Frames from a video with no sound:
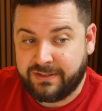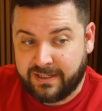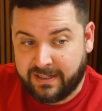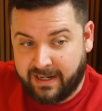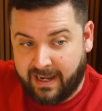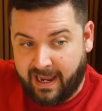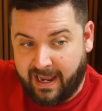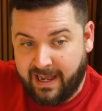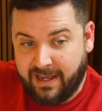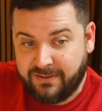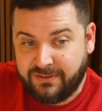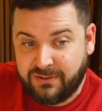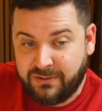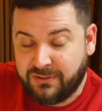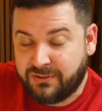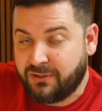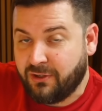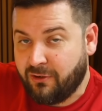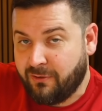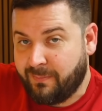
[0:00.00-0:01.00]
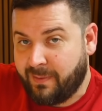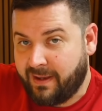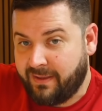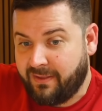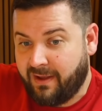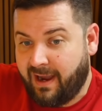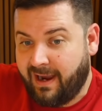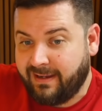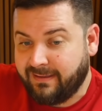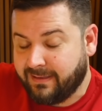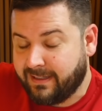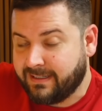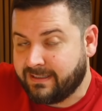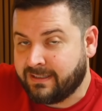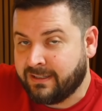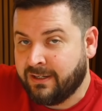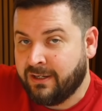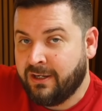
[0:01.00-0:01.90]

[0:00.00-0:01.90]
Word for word: and as you saw by the highlight,